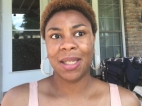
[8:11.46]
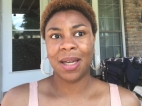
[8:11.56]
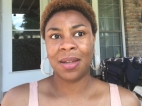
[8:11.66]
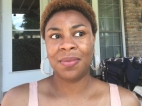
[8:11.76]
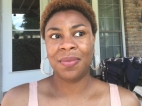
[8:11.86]

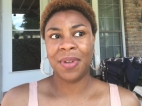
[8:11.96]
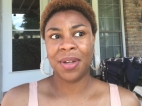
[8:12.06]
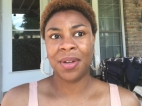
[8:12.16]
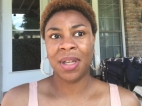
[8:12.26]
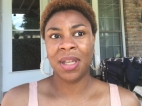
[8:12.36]
God
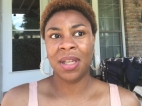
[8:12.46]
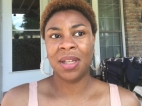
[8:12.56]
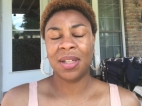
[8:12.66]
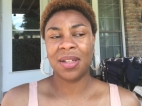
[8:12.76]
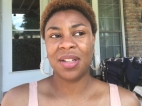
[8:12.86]

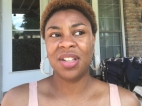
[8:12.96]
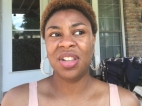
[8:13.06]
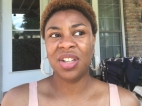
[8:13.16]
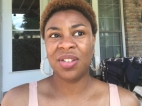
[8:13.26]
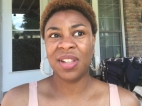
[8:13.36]
very
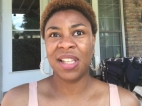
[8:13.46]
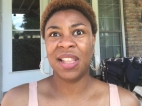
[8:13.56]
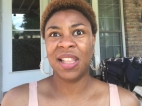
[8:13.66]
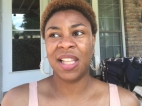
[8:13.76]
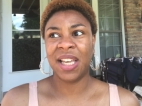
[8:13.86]
clearly
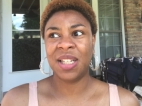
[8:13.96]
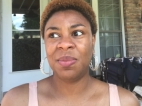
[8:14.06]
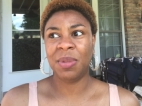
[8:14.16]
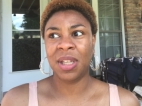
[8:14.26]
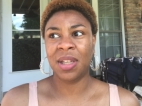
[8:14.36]

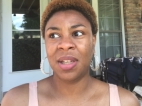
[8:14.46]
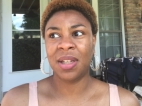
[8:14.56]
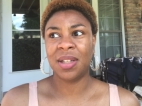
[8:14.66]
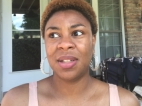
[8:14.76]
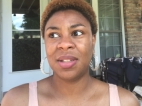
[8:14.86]
led
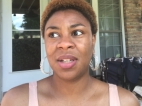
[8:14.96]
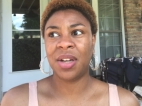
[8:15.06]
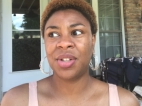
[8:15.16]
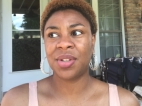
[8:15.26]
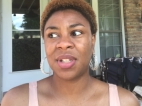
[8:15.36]
me to
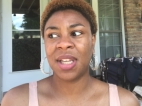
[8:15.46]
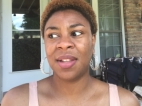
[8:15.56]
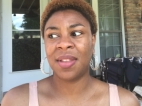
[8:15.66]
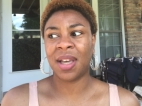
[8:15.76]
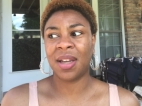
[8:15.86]

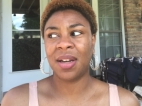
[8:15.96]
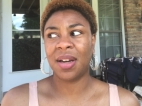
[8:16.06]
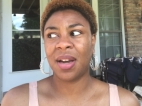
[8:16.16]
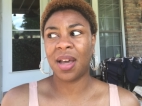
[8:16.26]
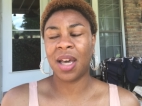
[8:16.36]
understand that
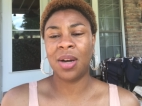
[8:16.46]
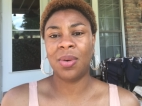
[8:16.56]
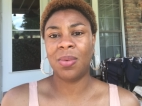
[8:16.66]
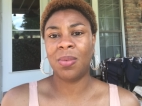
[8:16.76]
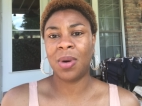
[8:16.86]
I don't
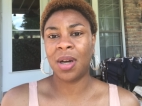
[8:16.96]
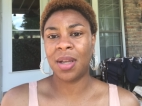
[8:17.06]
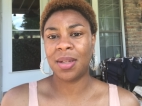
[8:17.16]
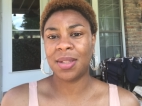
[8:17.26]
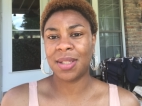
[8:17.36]
want
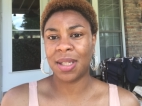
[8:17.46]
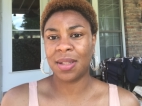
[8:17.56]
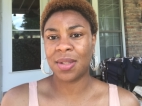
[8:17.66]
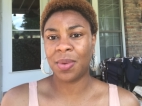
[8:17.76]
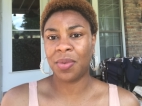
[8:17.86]
to take
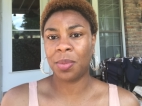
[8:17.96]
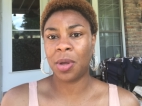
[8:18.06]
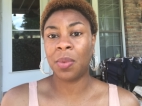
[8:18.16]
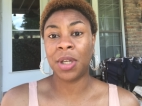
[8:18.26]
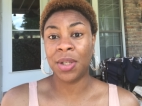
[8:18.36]
this away from you.
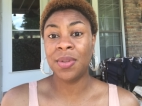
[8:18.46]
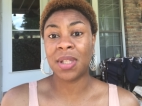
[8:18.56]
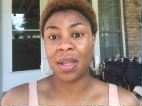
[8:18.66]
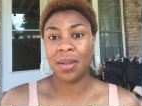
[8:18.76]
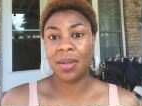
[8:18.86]
I want to use
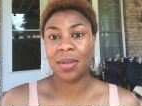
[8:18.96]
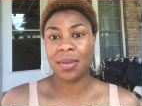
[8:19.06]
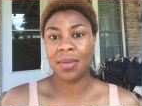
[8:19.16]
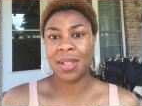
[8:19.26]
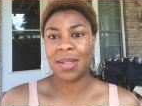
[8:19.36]
it
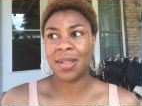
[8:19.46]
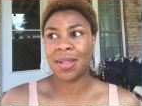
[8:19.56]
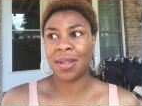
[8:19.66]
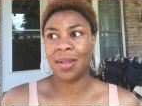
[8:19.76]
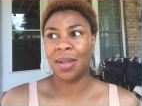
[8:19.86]
this
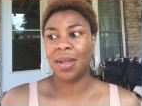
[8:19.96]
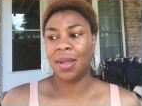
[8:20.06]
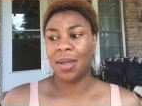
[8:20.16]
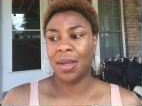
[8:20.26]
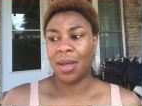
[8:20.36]
isn't
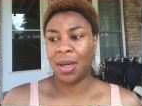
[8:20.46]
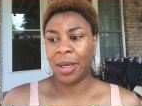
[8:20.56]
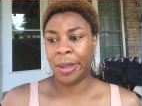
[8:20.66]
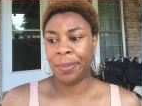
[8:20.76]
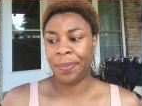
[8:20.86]

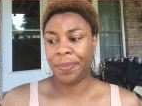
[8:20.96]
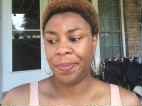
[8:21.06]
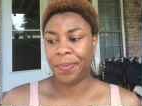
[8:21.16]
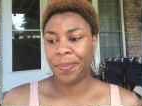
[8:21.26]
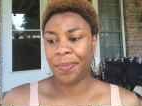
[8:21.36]
um,
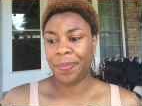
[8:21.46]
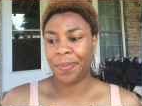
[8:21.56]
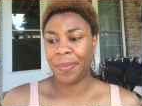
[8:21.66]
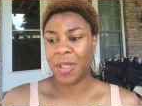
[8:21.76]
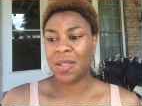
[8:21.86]

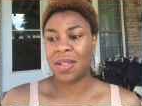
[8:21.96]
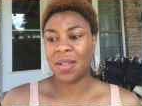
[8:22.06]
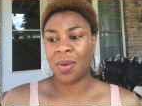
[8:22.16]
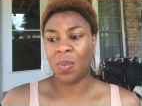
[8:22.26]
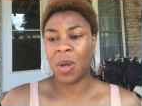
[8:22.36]
this
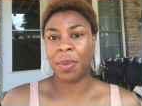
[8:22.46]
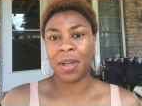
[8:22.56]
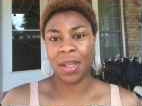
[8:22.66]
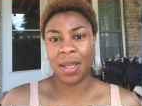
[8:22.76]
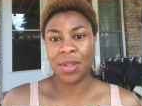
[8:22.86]
isn't a weapon
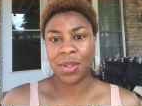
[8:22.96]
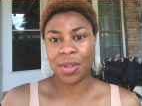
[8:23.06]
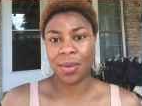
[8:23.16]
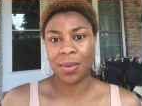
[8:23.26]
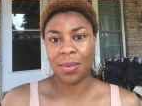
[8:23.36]
against
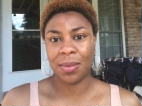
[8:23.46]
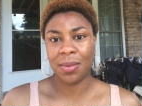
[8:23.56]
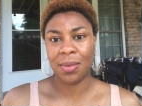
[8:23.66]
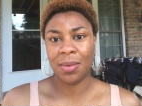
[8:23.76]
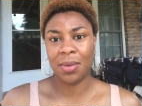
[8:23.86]
you.
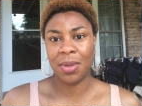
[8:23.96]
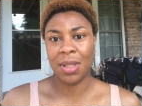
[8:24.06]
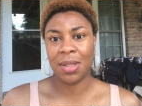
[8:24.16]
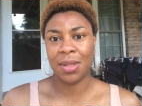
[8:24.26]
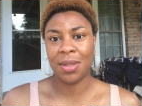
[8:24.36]

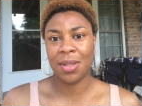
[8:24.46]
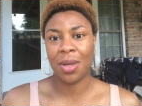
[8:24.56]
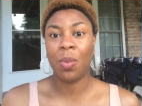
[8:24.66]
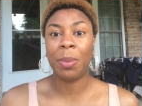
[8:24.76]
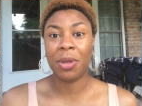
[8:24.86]
This is
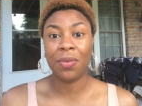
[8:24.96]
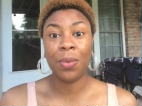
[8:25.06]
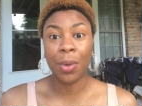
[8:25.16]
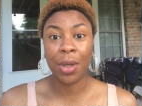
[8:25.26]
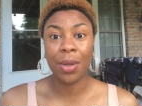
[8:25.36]
a weapon
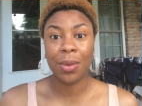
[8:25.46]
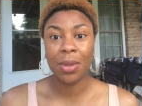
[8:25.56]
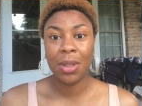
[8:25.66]
for you.